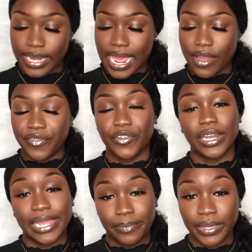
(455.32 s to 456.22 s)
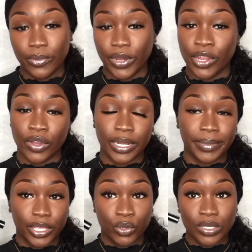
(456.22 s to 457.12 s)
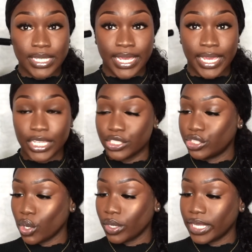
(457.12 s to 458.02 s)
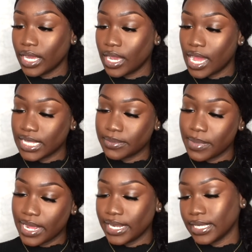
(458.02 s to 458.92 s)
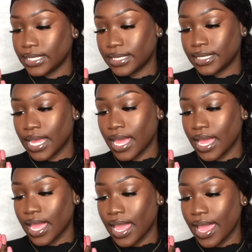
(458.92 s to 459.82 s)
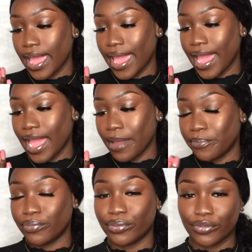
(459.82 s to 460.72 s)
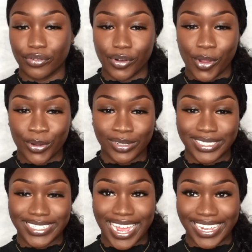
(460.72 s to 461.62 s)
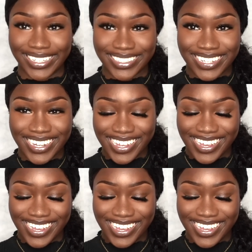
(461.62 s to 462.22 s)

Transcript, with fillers: Now for lippy, we're going to be using Jogia Cosmetics Aphrodite.